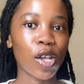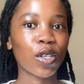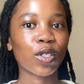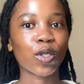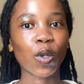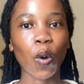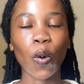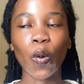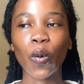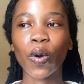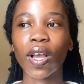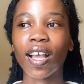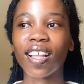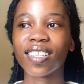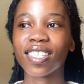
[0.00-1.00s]

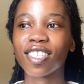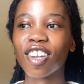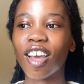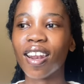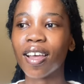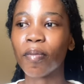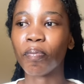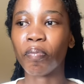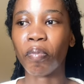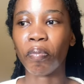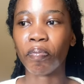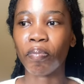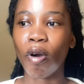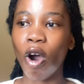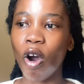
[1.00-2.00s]
So it's not a
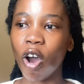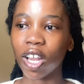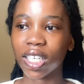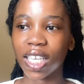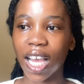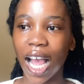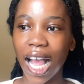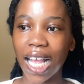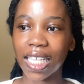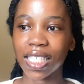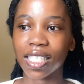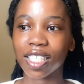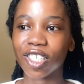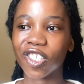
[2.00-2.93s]
podcast,